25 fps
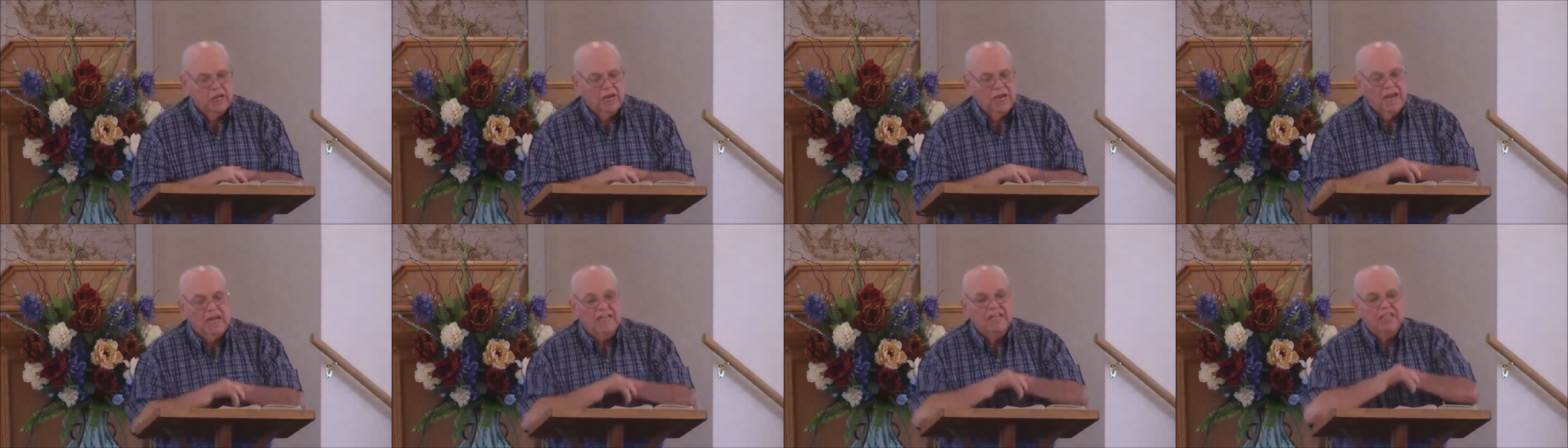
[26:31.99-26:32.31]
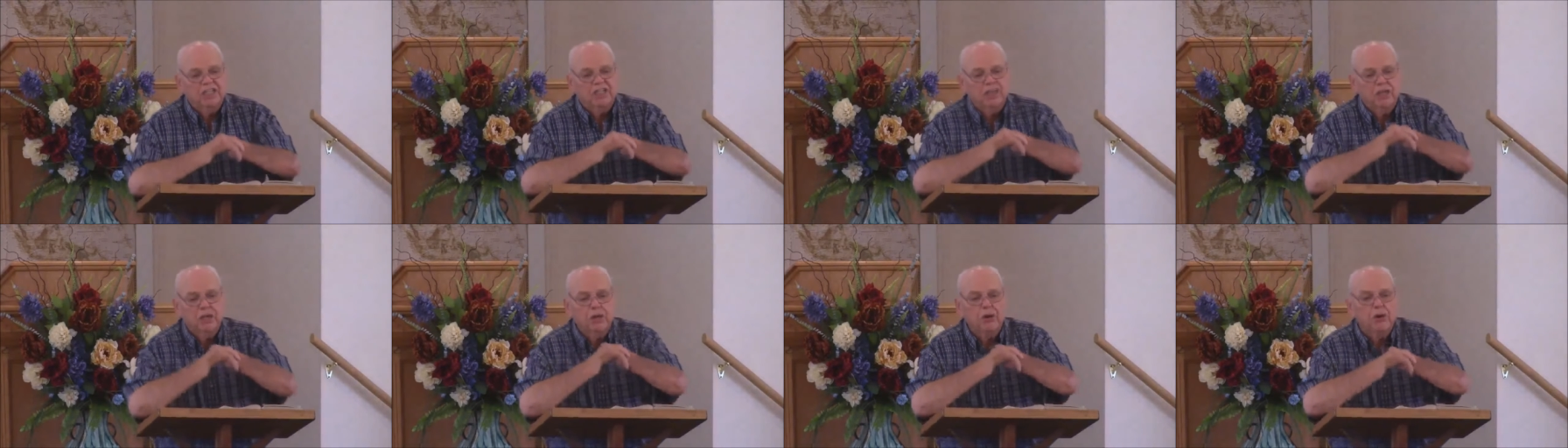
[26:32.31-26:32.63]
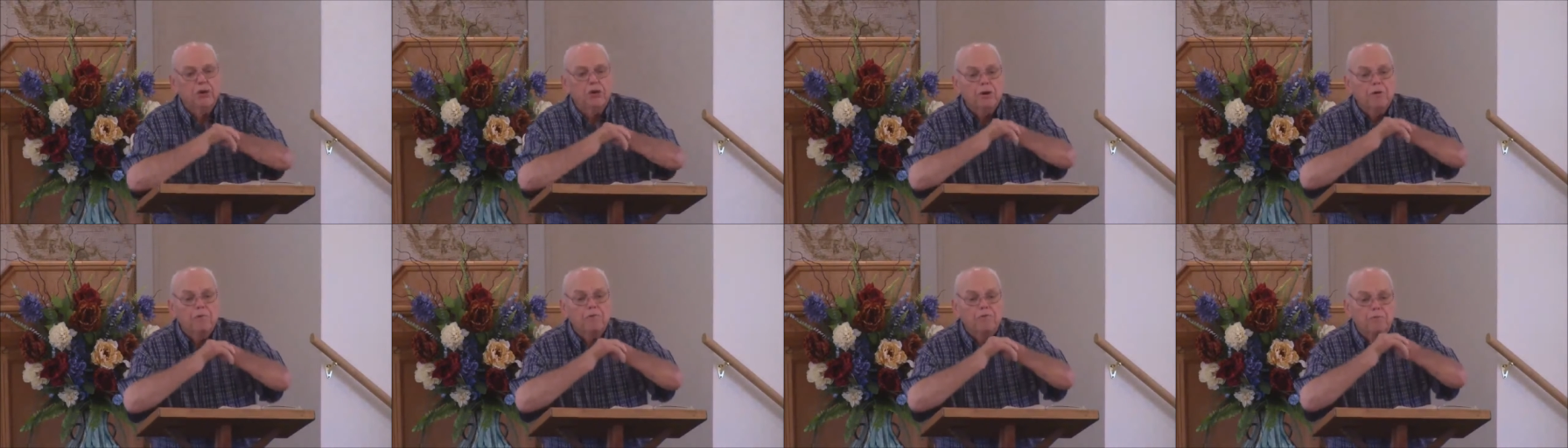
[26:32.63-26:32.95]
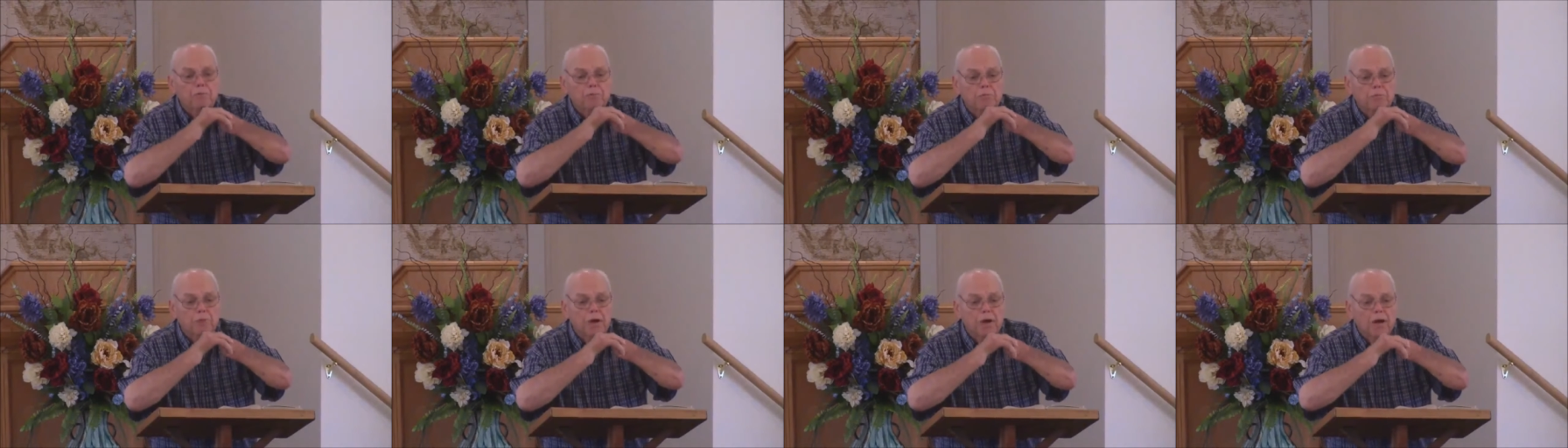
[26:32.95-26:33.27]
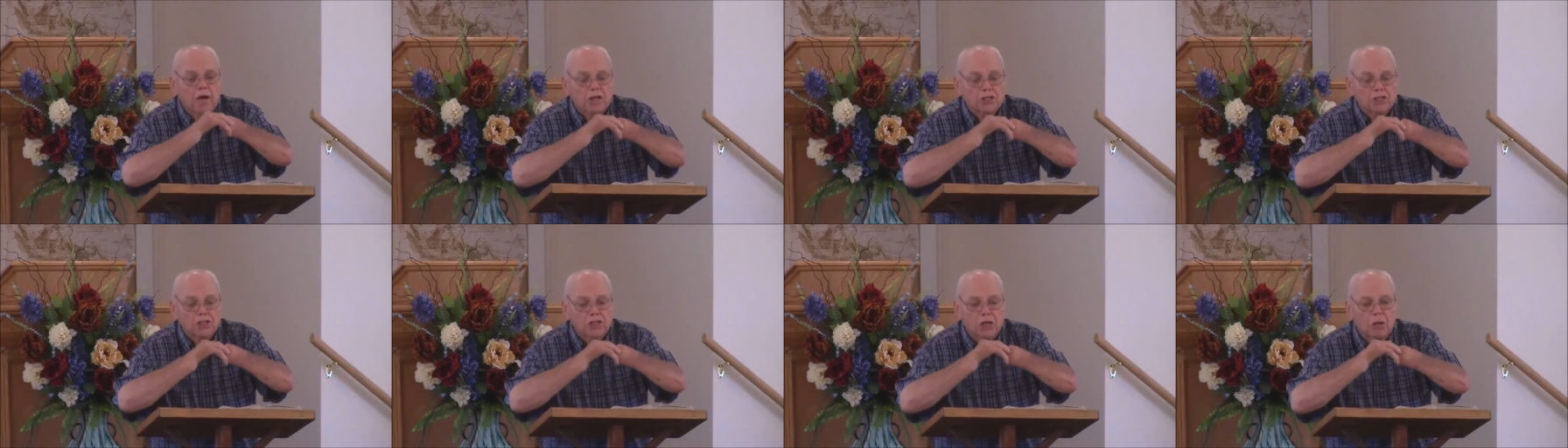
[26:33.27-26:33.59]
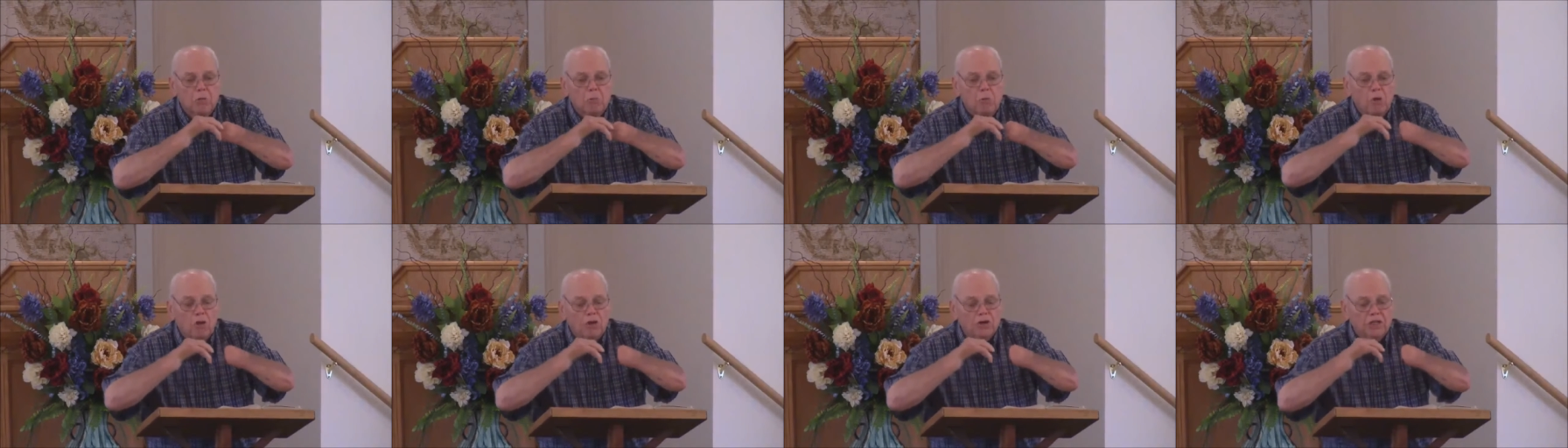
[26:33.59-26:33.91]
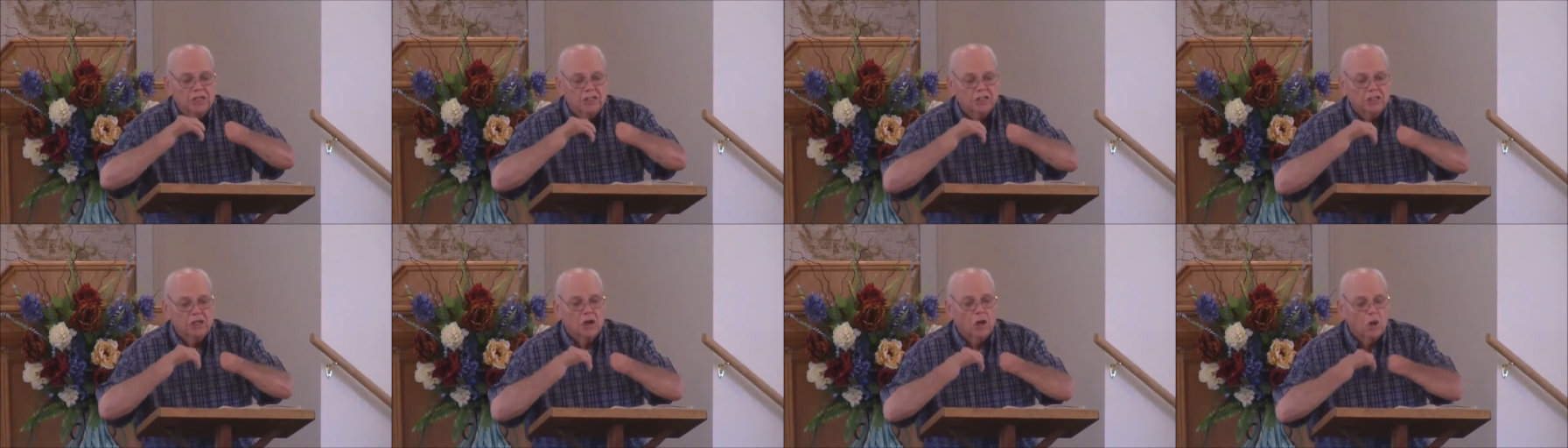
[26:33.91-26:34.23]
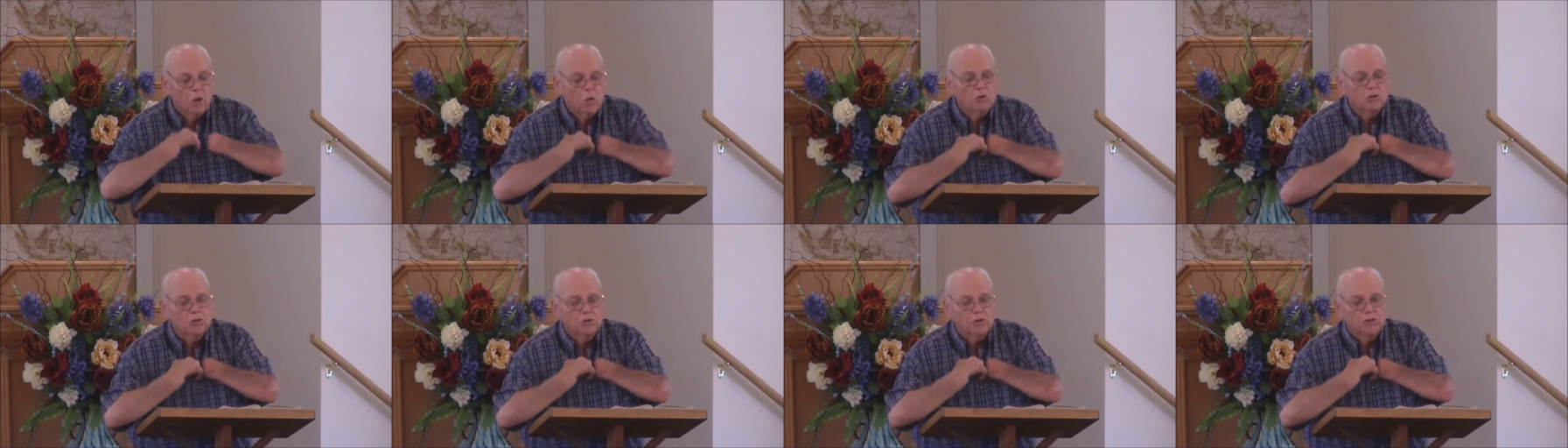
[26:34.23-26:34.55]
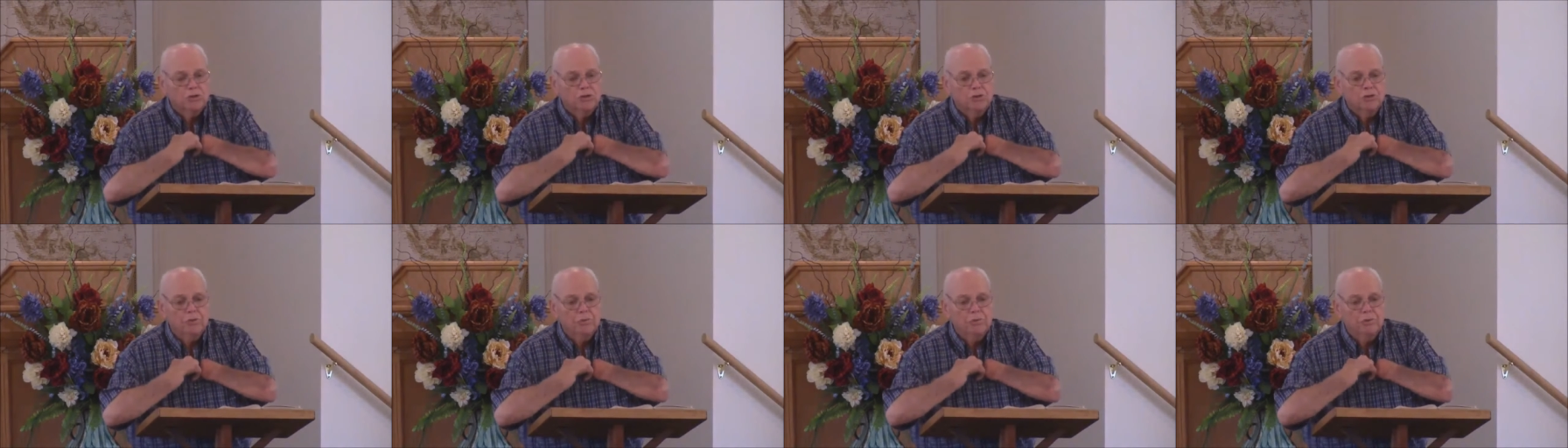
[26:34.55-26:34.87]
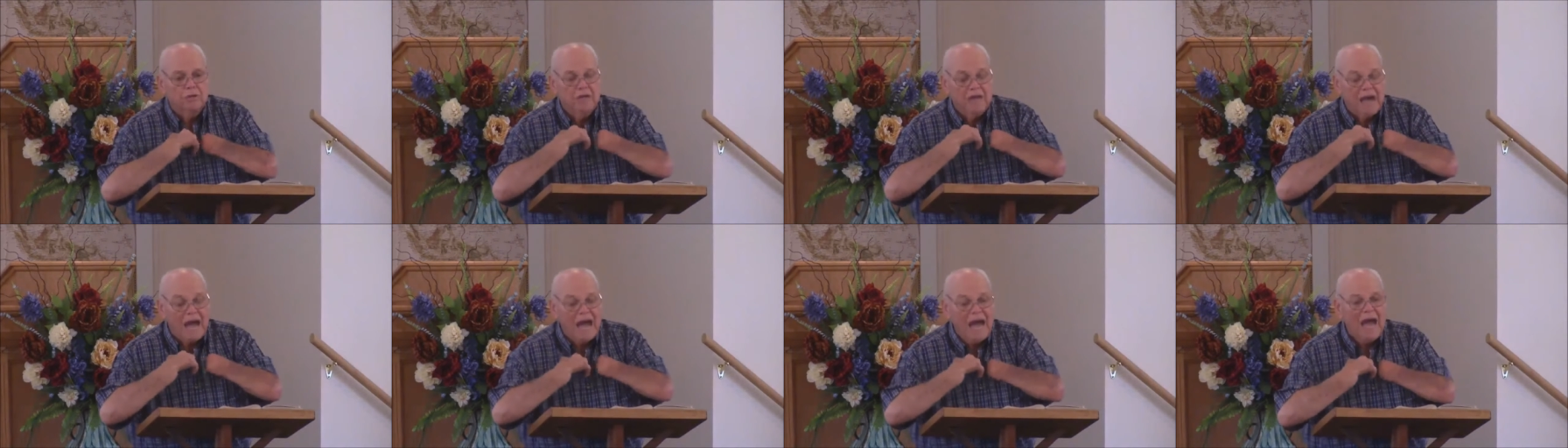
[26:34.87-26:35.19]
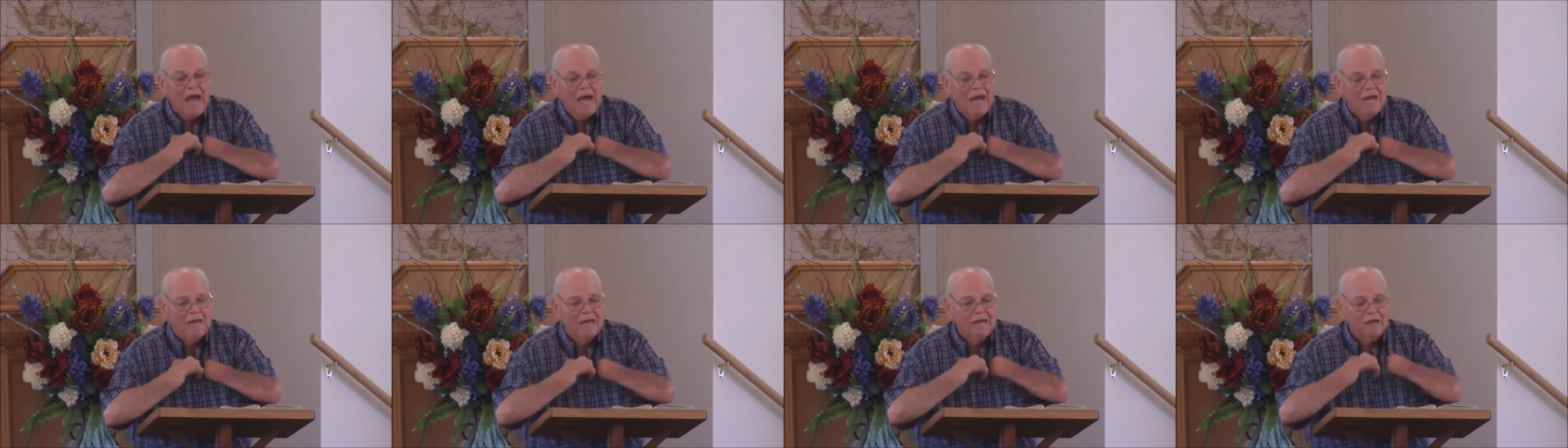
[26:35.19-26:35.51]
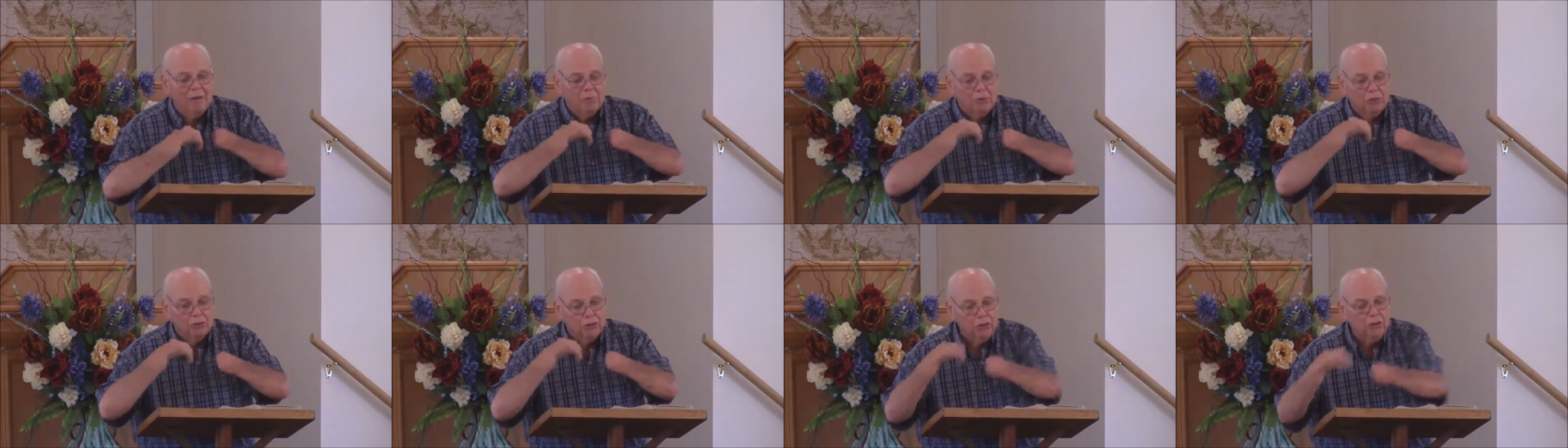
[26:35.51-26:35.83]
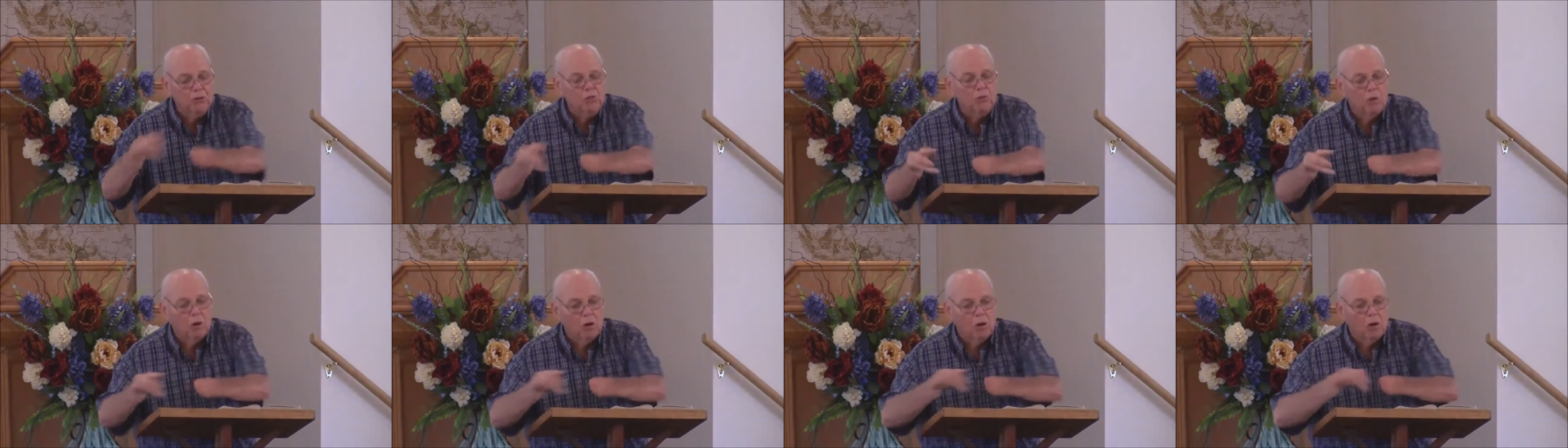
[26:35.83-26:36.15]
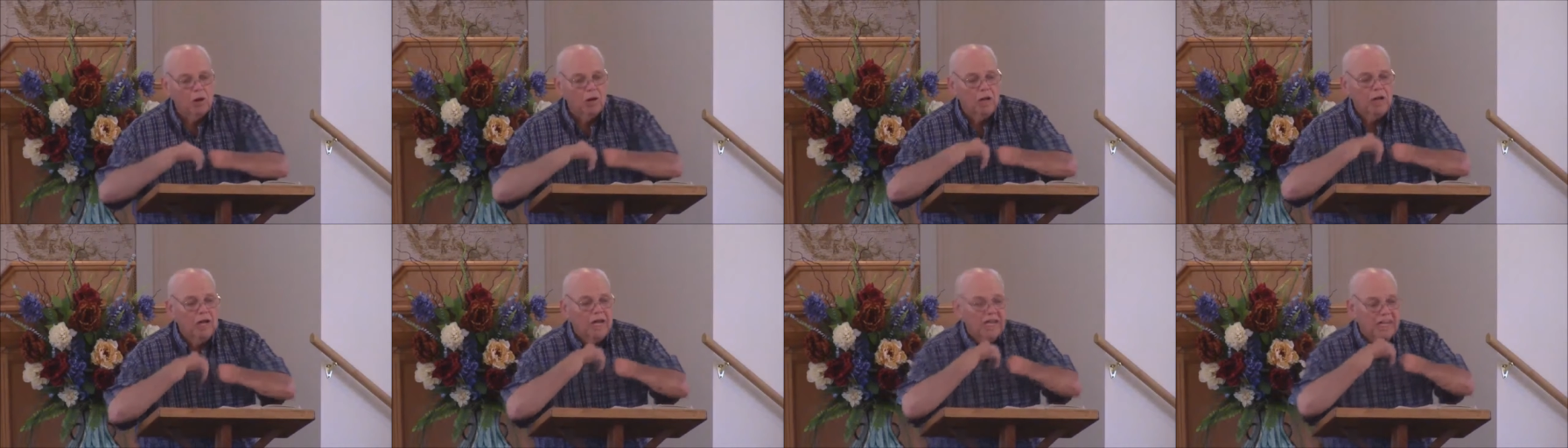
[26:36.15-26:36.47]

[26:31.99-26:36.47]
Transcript: And He's hearing them from someone that's closer to Him than I am, or you are.